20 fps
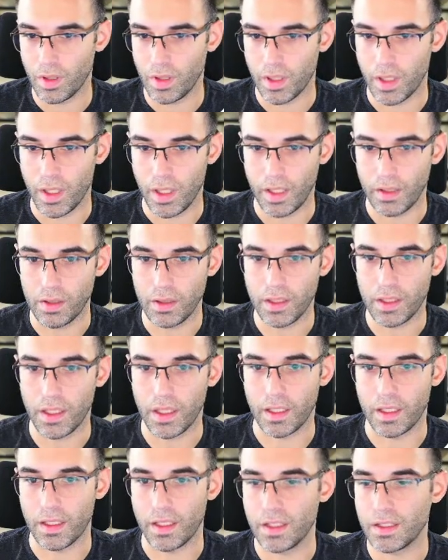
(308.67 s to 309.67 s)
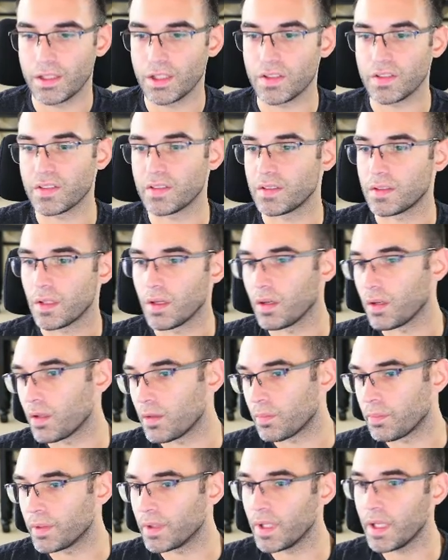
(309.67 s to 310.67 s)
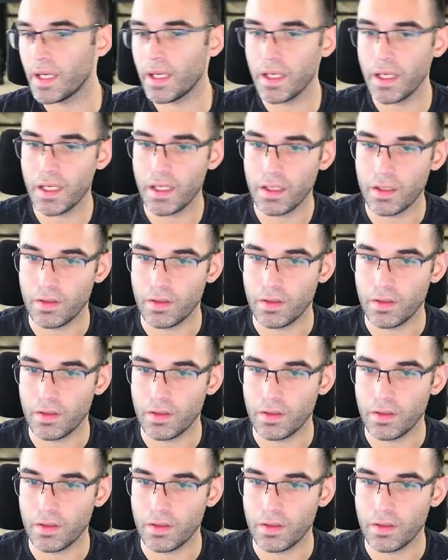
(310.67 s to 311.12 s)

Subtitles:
And look at that, it just starts playing.